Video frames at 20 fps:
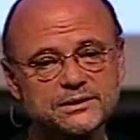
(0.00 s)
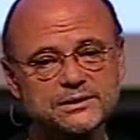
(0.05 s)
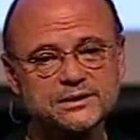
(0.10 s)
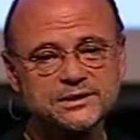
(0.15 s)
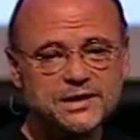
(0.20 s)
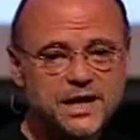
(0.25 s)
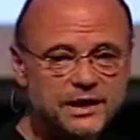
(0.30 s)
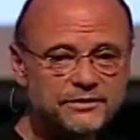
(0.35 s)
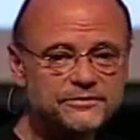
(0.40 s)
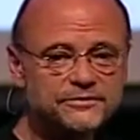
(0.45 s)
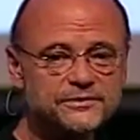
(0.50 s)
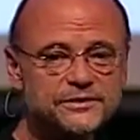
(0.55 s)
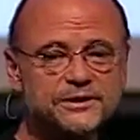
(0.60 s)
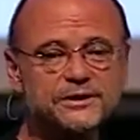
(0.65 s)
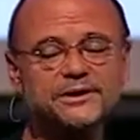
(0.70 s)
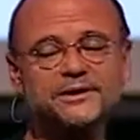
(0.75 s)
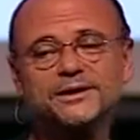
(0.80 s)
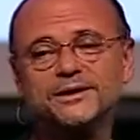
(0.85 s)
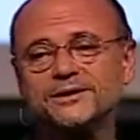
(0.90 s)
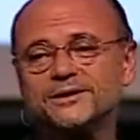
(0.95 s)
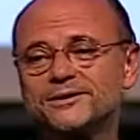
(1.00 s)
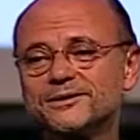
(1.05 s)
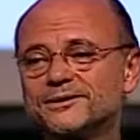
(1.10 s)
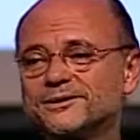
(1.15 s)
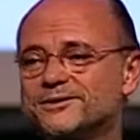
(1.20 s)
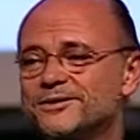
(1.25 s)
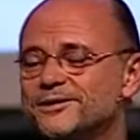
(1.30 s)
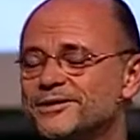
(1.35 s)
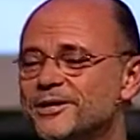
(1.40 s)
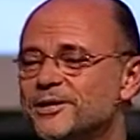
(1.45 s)
Safdie, and
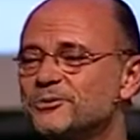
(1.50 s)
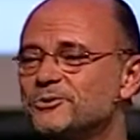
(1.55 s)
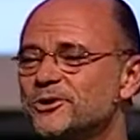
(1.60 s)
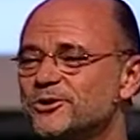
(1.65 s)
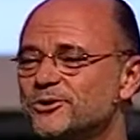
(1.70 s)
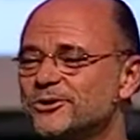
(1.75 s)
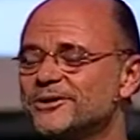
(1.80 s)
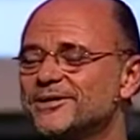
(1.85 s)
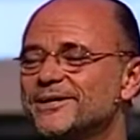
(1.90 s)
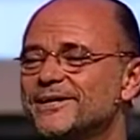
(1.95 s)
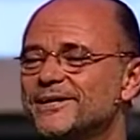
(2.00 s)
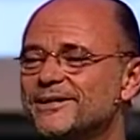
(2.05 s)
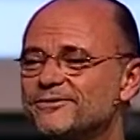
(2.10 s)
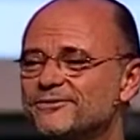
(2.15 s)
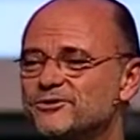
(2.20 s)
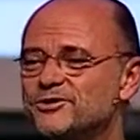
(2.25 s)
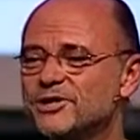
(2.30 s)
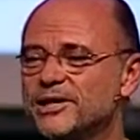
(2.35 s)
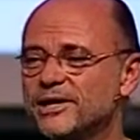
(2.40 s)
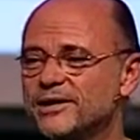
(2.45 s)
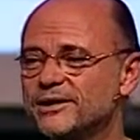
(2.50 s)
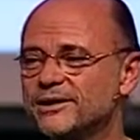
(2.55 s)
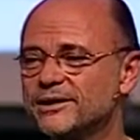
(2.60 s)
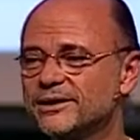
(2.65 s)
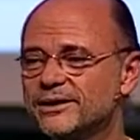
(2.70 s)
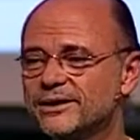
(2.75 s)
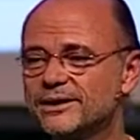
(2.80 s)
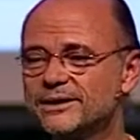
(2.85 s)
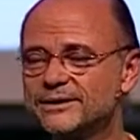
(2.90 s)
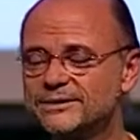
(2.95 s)
today we're going to have Jack
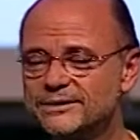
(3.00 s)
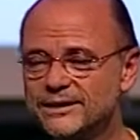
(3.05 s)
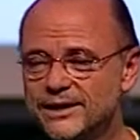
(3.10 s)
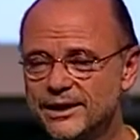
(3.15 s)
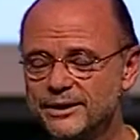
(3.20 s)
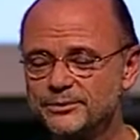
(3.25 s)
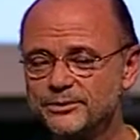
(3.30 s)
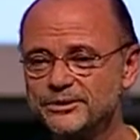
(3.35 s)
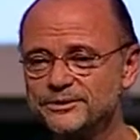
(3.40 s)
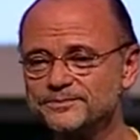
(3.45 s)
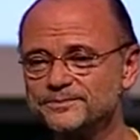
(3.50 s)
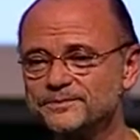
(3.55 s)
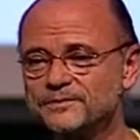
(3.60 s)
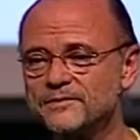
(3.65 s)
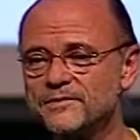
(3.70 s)
Diamond.